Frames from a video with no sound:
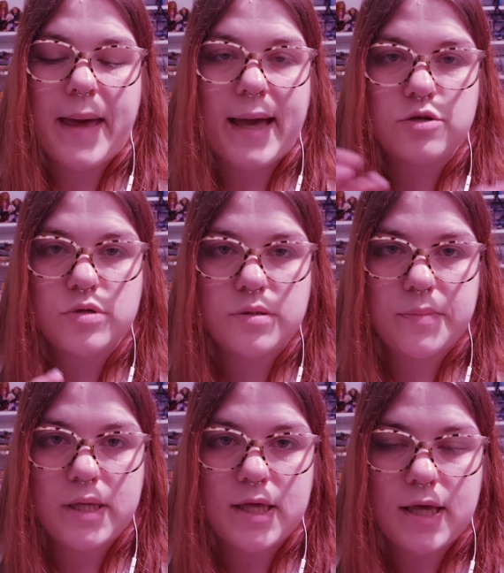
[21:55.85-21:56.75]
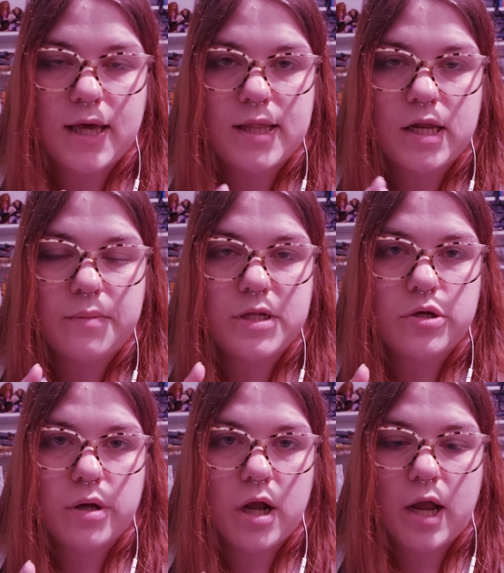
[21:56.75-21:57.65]
MASH with me and letting
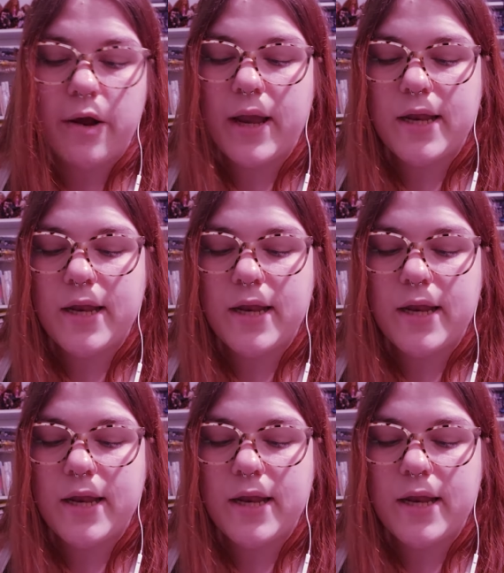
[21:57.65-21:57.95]
me do your hair.